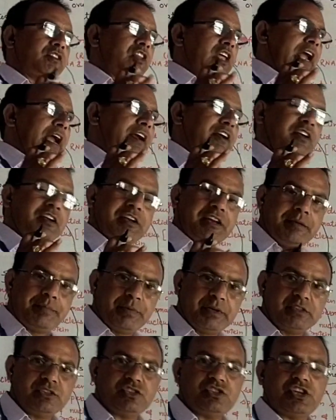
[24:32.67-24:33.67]
That
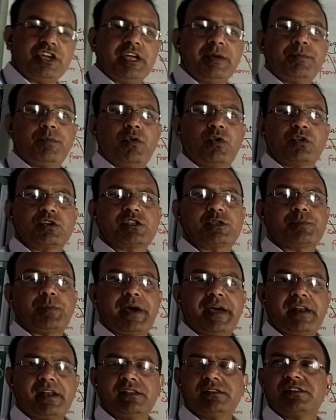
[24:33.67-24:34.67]
ribbon shape or
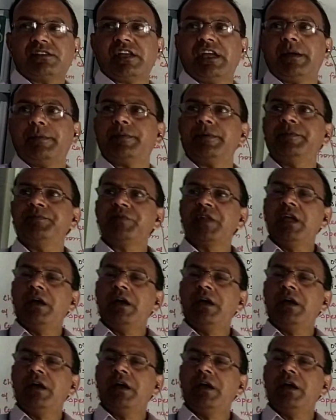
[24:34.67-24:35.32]
spiral shape